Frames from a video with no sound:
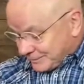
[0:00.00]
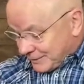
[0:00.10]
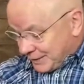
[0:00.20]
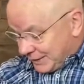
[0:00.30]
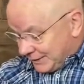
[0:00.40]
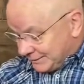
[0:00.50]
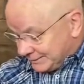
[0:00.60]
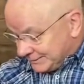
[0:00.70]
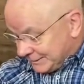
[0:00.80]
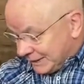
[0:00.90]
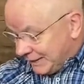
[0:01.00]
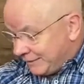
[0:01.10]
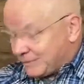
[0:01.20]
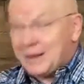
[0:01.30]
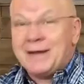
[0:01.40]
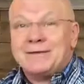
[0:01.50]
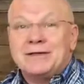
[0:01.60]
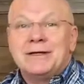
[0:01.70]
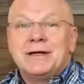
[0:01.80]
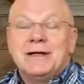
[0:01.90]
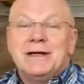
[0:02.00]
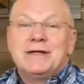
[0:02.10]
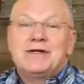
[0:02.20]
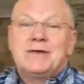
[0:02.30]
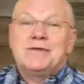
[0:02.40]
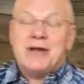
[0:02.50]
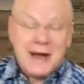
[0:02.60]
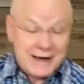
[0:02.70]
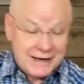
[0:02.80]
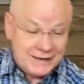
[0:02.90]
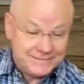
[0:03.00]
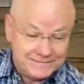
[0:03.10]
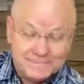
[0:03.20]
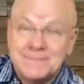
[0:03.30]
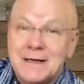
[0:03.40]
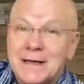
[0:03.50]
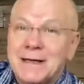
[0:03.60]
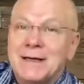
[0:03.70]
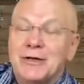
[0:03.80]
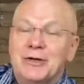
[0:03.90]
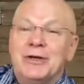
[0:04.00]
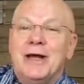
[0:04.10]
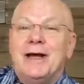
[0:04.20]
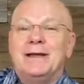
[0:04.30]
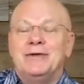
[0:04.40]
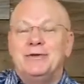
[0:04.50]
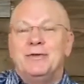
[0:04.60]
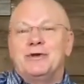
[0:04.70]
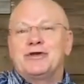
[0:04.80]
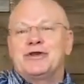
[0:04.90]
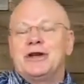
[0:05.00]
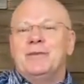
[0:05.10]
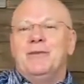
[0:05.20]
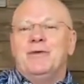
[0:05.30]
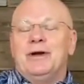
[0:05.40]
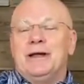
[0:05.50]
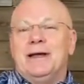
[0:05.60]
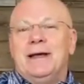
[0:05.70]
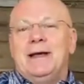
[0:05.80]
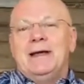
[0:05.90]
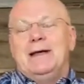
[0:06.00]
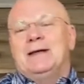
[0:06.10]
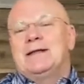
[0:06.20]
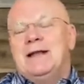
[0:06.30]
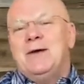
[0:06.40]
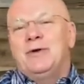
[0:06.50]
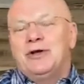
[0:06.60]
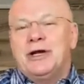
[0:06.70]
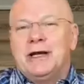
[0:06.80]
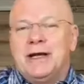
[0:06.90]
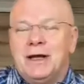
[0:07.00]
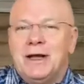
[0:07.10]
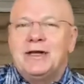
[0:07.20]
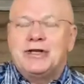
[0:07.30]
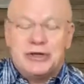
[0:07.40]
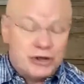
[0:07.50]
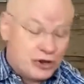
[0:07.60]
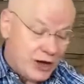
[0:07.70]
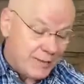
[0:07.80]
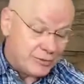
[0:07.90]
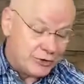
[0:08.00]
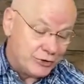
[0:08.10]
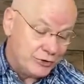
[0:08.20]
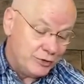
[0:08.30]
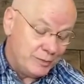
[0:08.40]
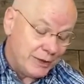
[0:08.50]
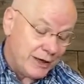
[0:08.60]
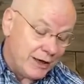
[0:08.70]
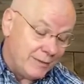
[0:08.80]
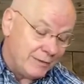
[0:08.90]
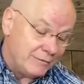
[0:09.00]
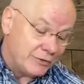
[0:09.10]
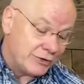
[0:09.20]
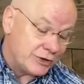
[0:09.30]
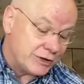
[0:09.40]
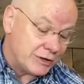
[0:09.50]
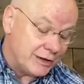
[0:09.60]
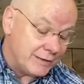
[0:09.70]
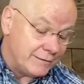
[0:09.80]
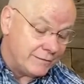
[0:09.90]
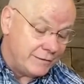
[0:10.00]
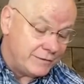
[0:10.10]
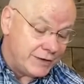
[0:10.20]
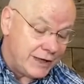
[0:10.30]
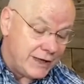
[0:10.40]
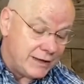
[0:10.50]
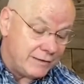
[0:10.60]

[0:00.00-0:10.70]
I love it. I'm going to have to see if Zach can learn that and do it one Sunday morning. Today we're looking at Galatians chapter 2, picking up in verse 15.